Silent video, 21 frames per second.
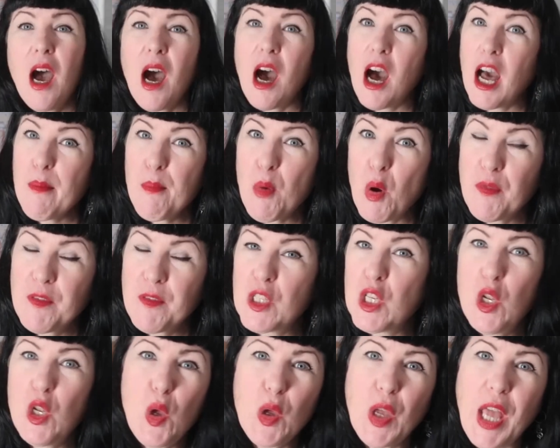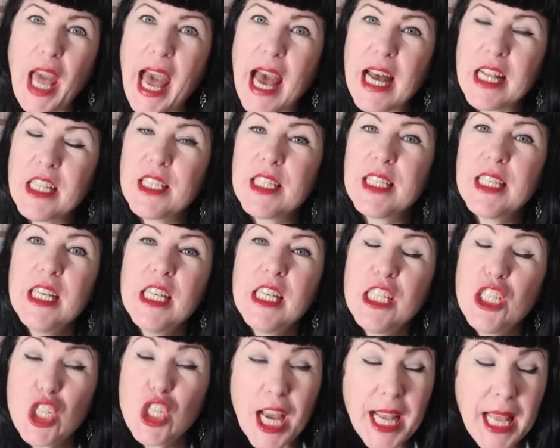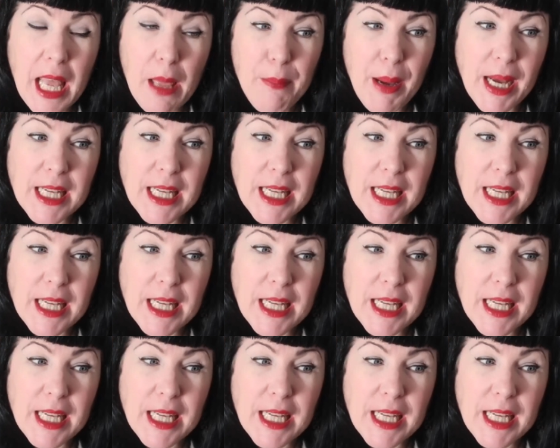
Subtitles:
I'm off to look at jacket